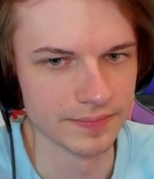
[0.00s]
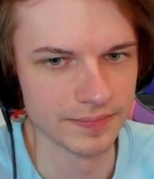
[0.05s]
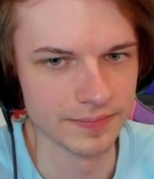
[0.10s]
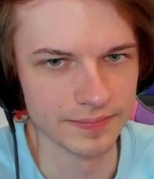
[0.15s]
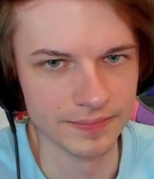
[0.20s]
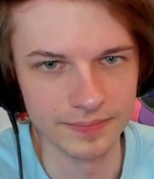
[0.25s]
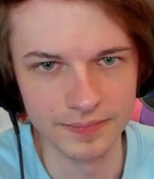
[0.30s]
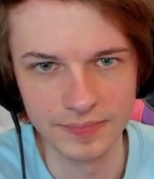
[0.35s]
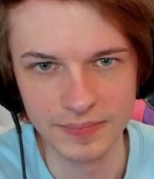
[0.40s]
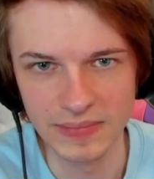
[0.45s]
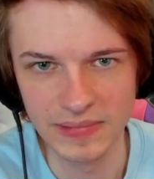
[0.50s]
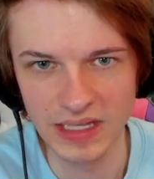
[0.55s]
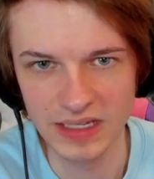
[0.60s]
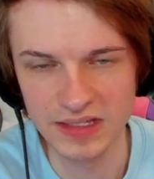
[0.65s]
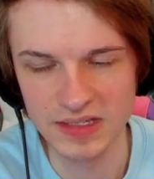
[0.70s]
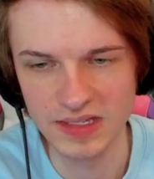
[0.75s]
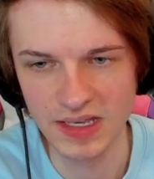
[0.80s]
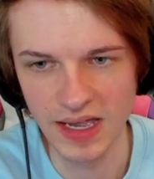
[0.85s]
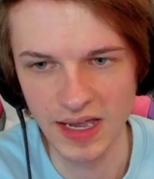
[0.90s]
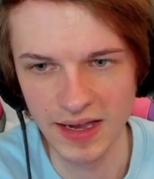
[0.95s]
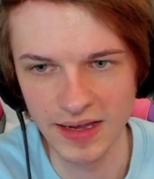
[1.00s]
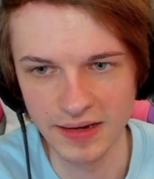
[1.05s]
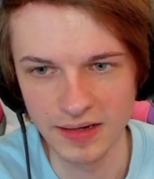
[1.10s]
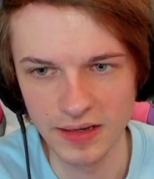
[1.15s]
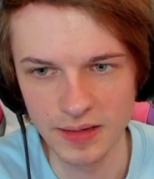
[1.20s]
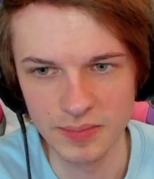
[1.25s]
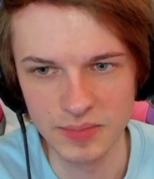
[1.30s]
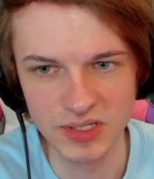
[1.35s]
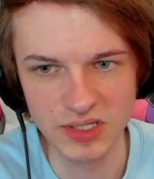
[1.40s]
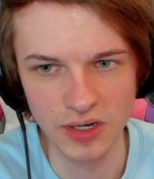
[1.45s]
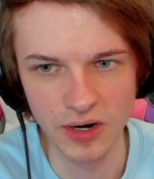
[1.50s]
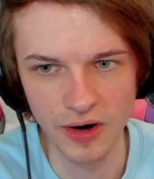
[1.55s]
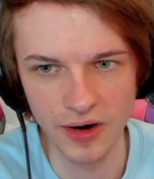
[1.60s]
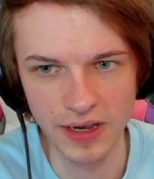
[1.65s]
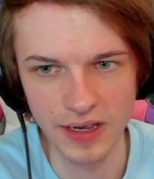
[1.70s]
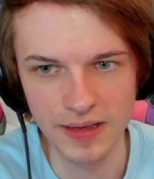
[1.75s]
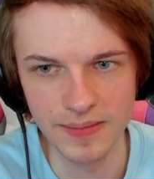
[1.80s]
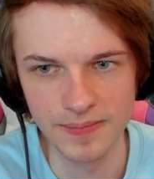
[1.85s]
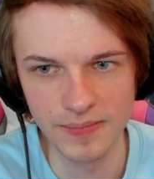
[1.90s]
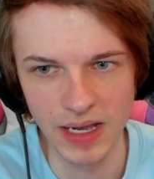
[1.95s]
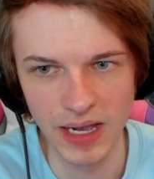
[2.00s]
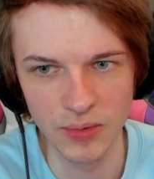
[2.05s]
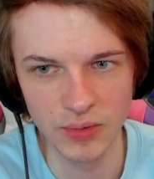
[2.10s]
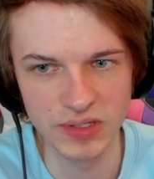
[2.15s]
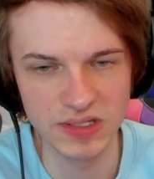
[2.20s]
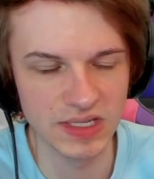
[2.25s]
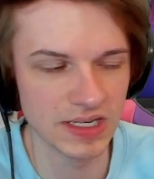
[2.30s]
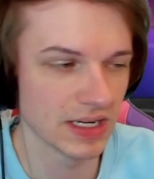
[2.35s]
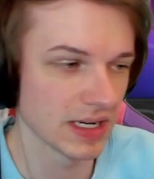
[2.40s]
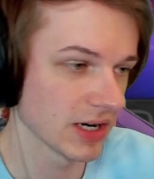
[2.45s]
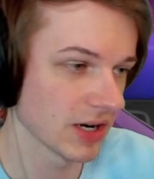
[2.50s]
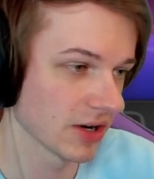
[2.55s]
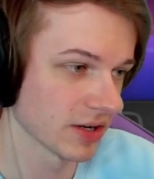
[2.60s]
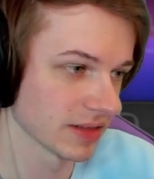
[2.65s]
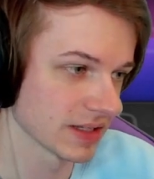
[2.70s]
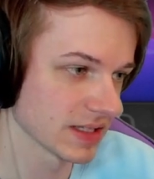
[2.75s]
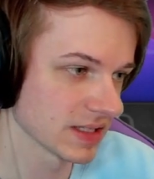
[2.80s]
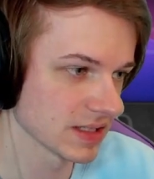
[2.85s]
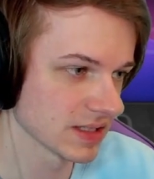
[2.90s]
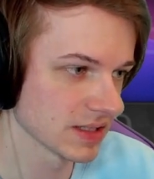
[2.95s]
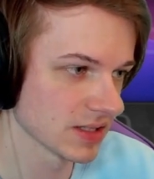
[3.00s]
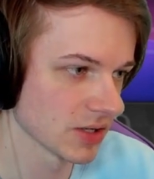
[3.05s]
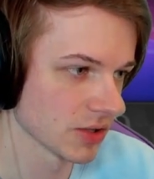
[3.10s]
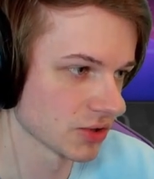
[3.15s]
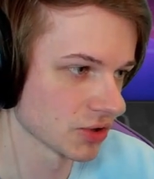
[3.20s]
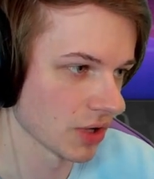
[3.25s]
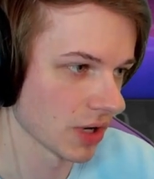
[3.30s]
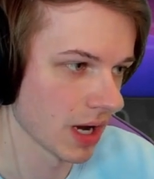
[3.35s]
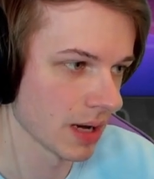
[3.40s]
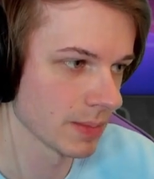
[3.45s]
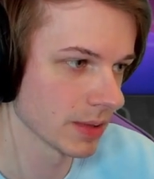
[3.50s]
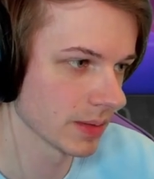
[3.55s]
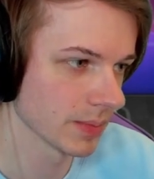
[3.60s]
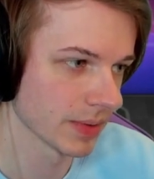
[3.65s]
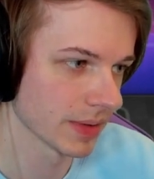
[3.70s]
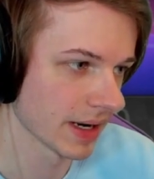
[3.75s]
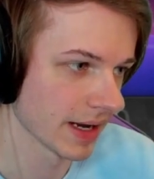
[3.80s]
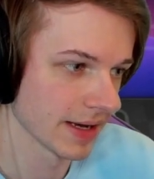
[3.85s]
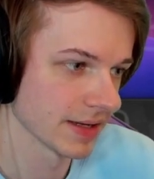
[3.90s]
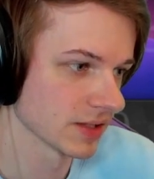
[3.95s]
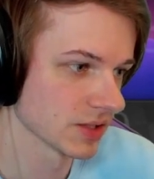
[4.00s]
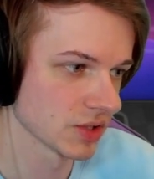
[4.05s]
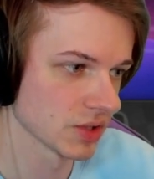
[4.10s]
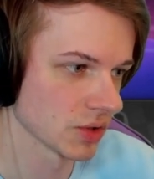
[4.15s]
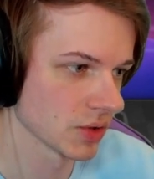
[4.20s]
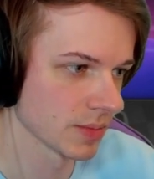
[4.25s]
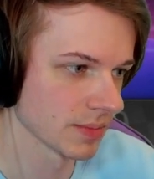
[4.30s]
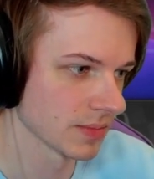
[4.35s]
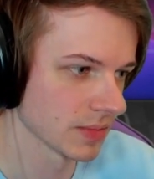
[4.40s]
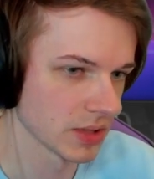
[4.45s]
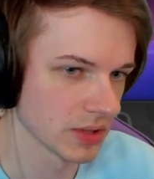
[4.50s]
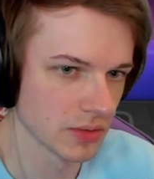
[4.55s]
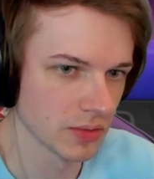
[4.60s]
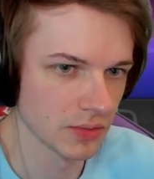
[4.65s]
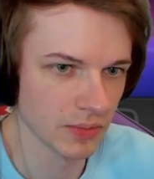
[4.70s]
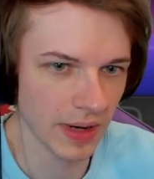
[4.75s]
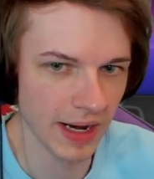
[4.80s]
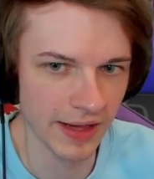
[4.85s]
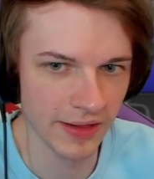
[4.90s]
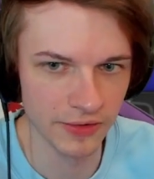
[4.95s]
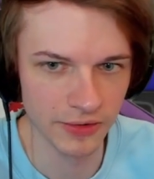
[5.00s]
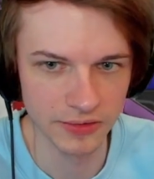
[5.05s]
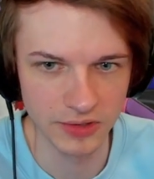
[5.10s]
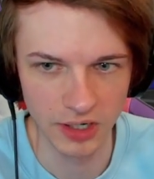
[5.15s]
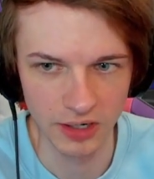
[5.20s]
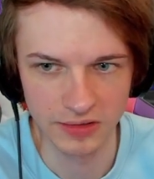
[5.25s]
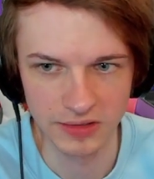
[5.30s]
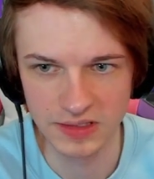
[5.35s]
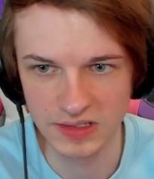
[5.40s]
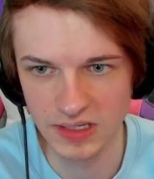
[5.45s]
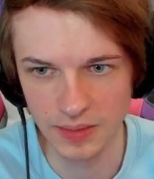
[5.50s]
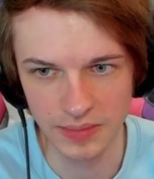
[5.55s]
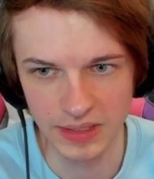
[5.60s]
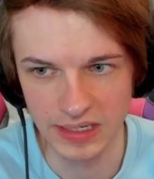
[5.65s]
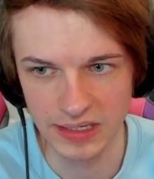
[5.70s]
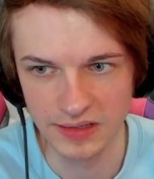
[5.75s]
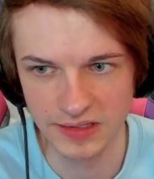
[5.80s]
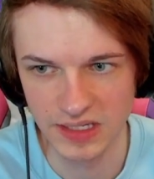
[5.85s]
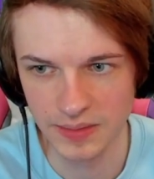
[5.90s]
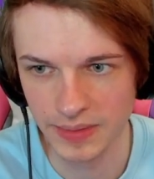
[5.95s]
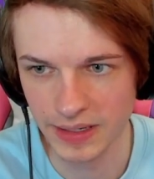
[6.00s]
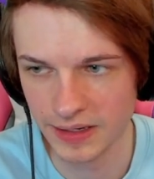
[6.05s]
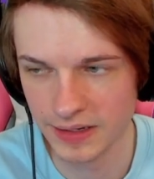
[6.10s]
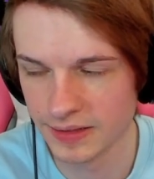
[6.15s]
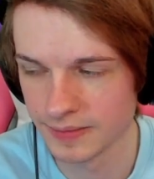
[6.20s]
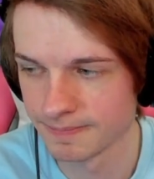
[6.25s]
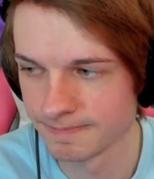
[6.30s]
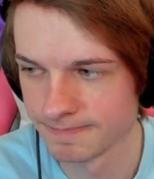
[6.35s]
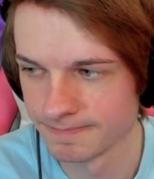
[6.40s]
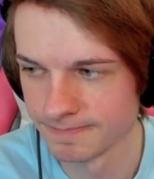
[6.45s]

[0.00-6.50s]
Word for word: Hmm, that's sad. I'm sorry. I would sit here and listen to your trauma, but I assume you'd rather talk to somebody else about it.